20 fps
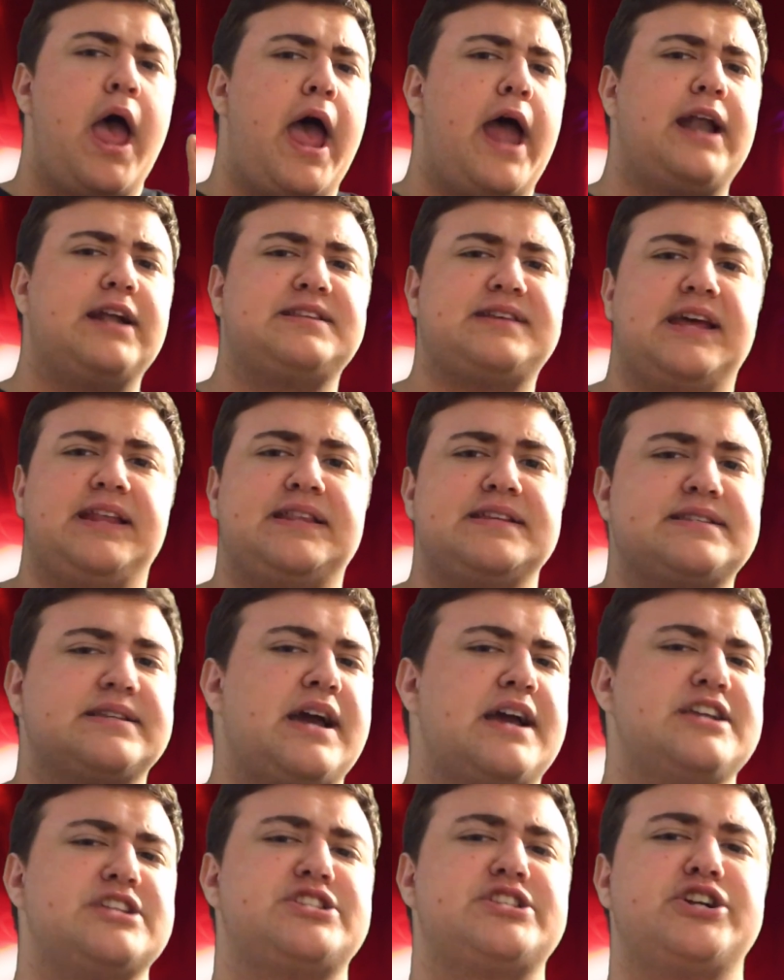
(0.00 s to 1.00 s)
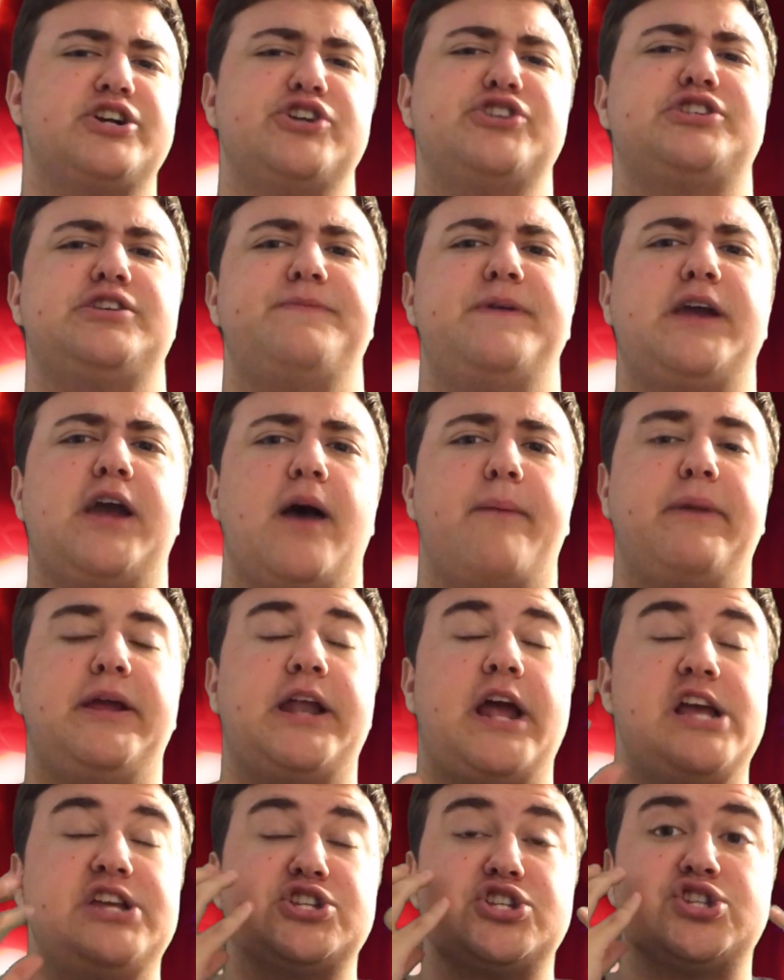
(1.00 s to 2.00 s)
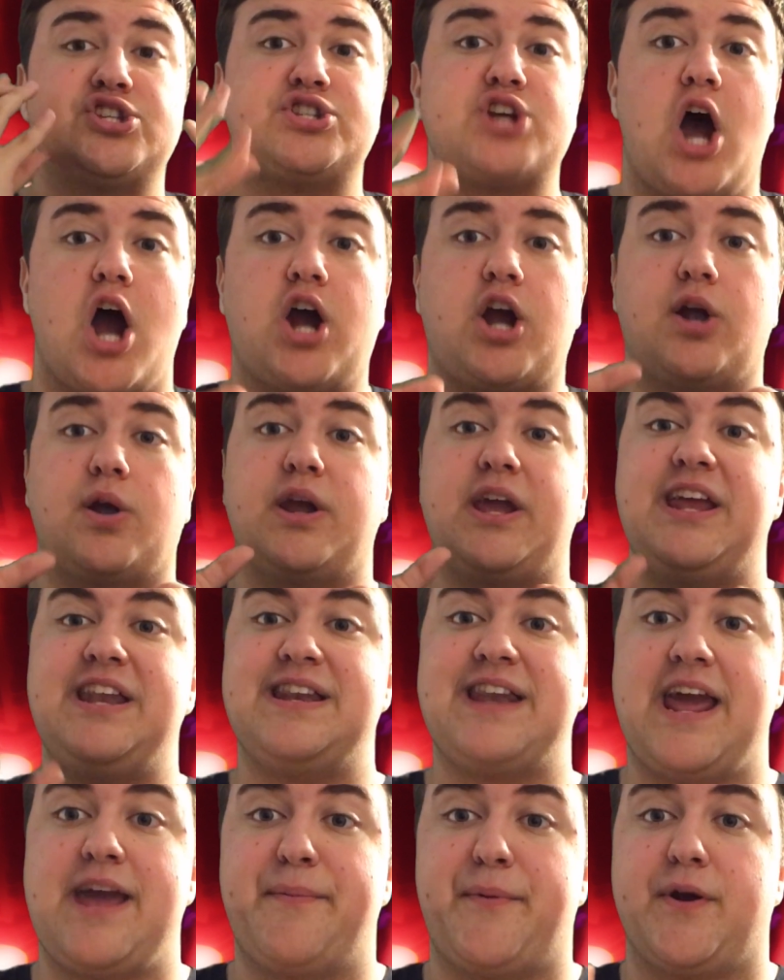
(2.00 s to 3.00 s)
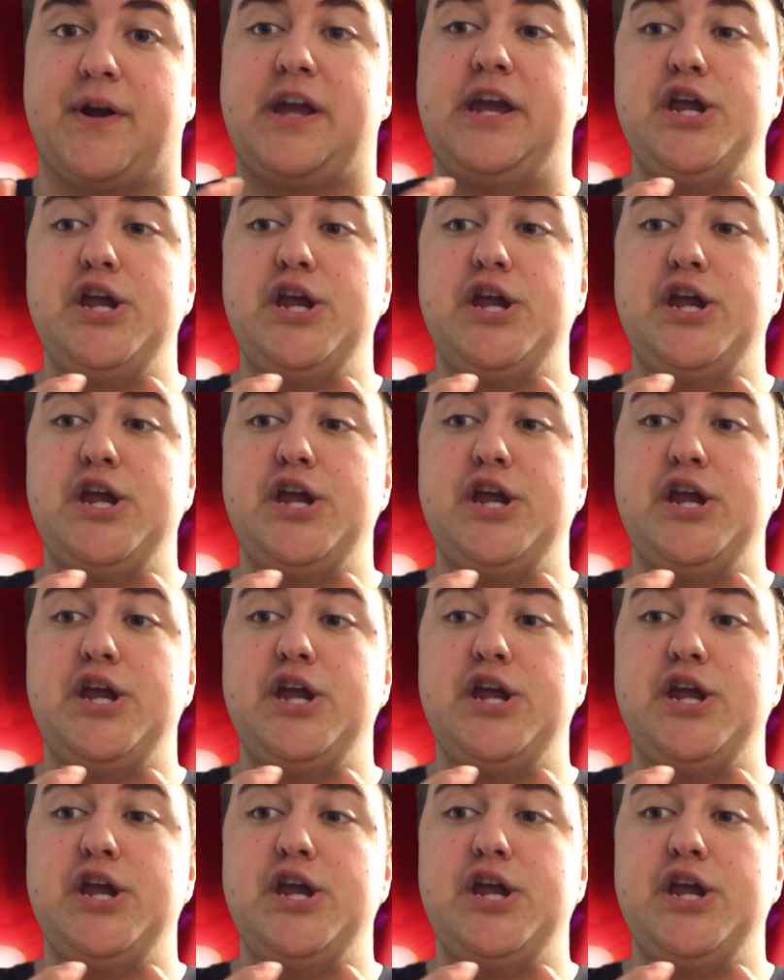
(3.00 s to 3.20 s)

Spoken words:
And it's like, this guy's seriously becoming a stalkery neighbor.